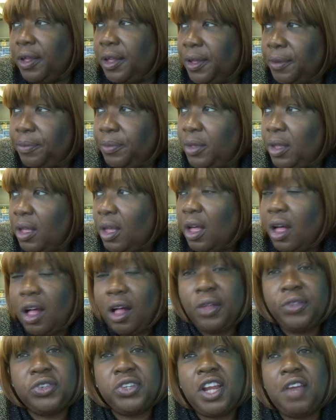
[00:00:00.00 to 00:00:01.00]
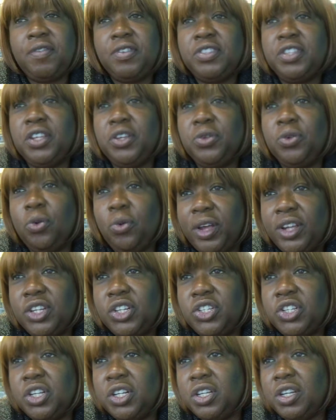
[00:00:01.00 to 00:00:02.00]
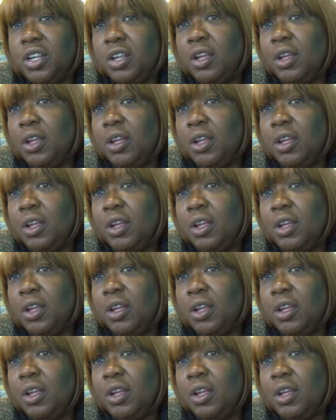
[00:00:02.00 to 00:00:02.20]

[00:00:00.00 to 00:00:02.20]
um, answer every single question.